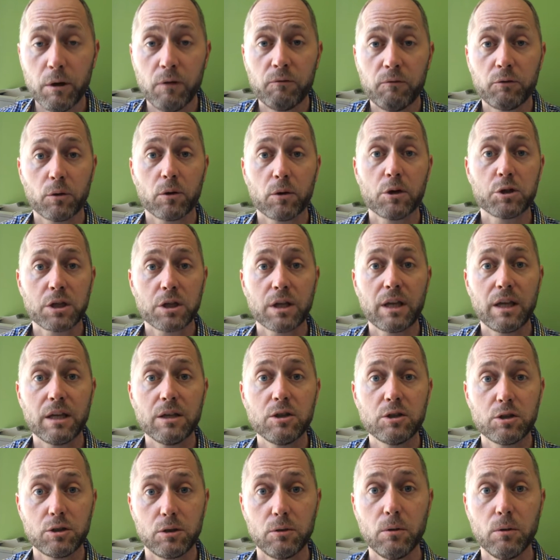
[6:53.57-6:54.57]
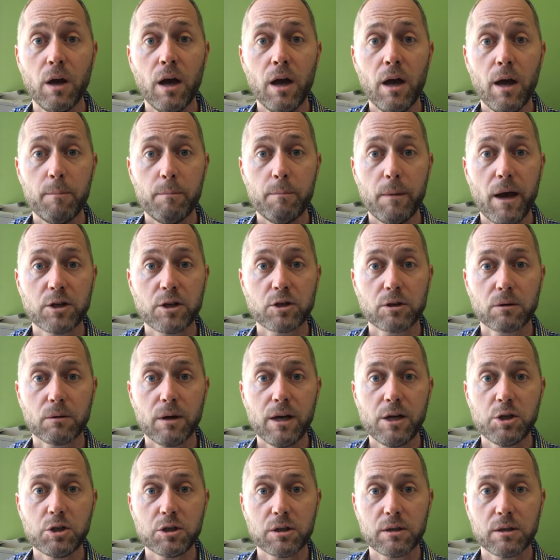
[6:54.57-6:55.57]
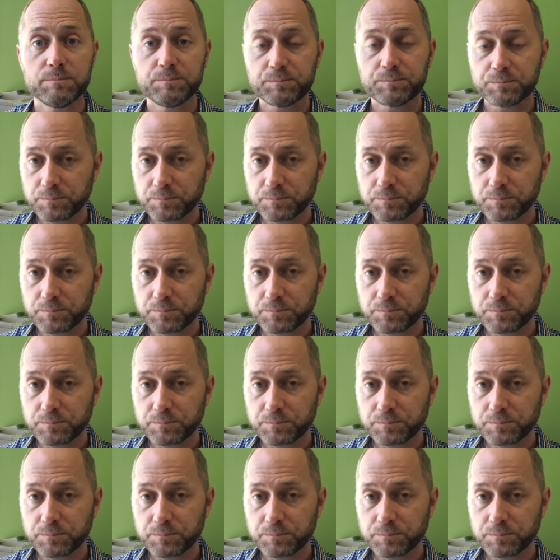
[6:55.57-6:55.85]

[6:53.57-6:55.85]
flourishing into maturation.